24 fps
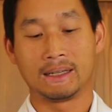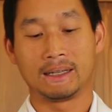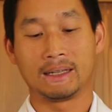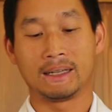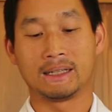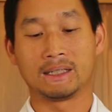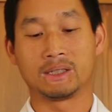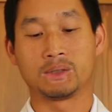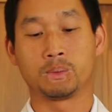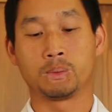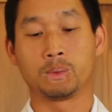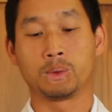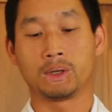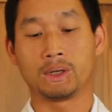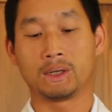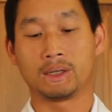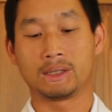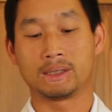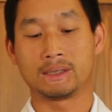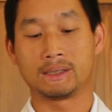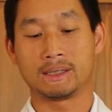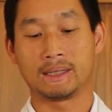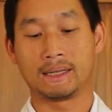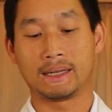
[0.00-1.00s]
gets
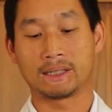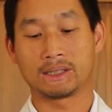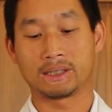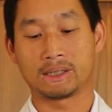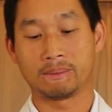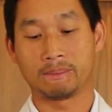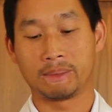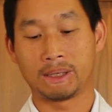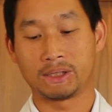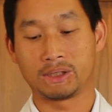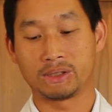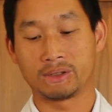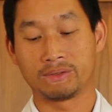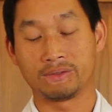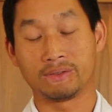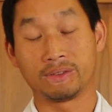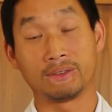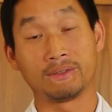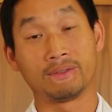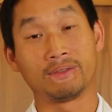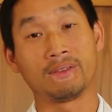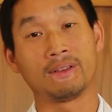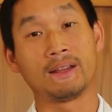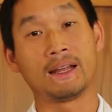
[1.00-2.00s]
worse, it actually makes your
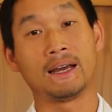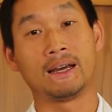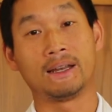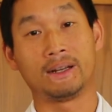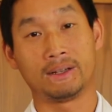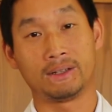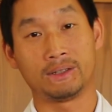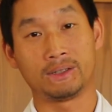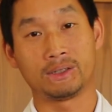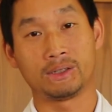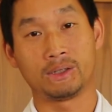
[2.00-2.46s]
foot flatter.